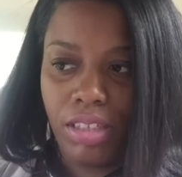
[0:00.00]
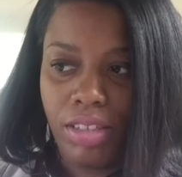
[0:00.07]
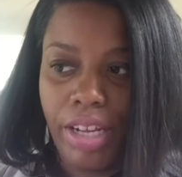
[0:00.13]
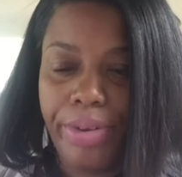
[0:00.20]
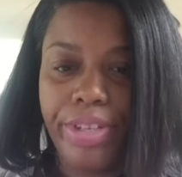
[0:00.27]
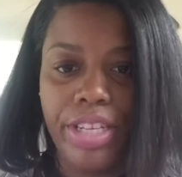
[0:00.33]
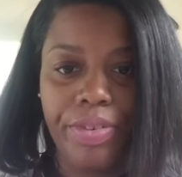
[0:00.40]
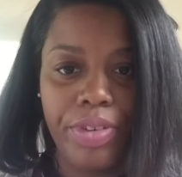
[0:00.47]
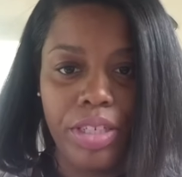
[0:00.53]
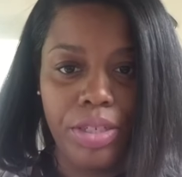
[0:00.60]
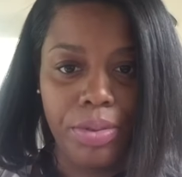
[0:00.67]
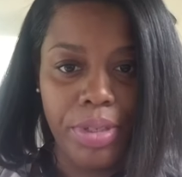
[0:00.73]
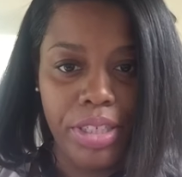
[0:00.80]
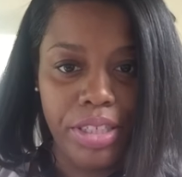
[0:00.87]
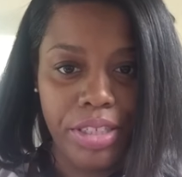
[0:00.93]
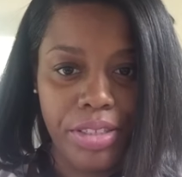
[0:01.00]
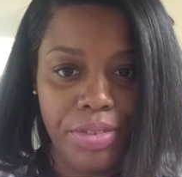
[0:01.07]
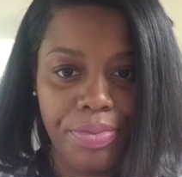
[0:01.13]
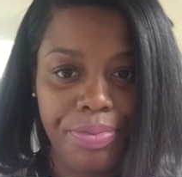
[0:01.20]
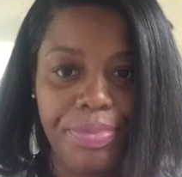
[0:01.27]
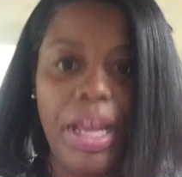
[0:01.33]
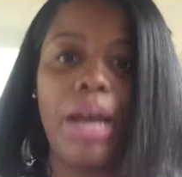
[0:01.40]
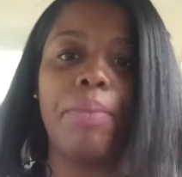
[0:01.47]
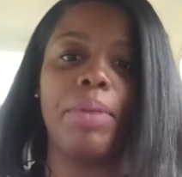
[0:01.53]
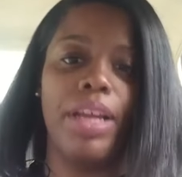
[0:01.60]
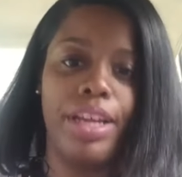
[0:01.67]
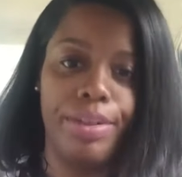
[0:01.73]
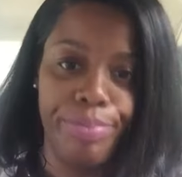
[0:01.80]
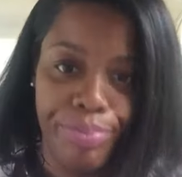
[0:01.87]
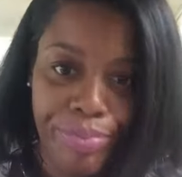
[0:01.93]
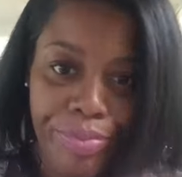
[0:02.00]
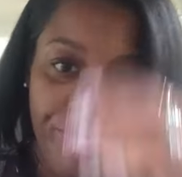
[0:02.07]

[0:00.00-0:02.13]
That was every 2 weeks. I'm lying.